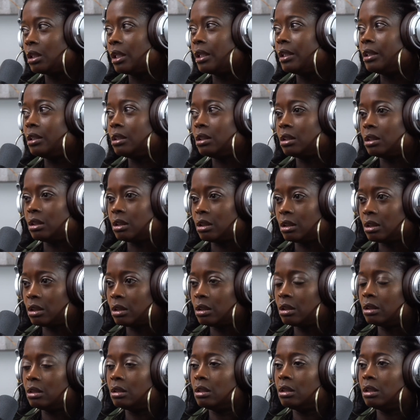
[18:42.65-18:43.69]
like
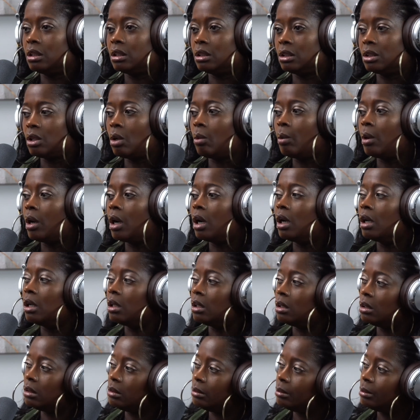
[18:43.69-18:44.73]
it's going
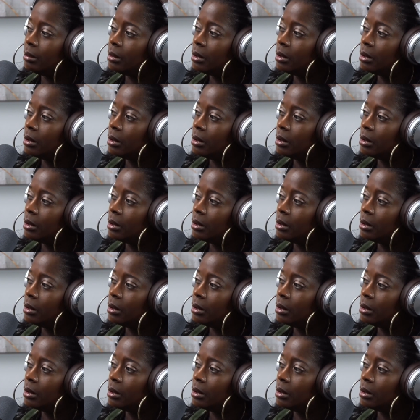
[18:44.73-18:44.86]
up,